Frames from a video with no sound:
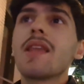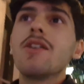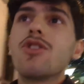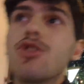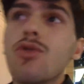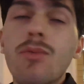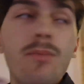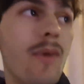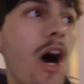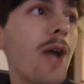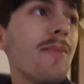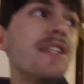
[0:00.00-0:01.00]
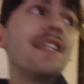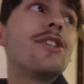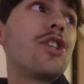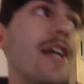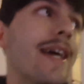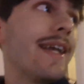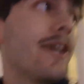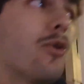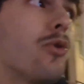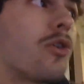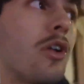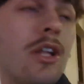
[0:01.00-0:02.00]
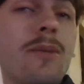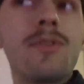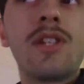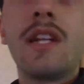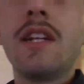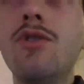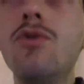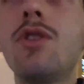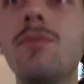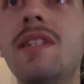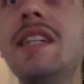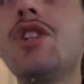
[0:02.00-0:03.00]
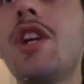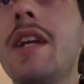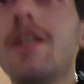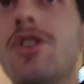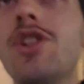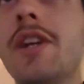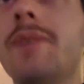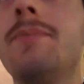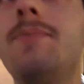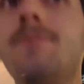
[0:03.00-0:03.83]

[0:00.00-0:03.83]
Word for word: So, I'm a DJ, and I go to clubs, and I do some DJing and shit.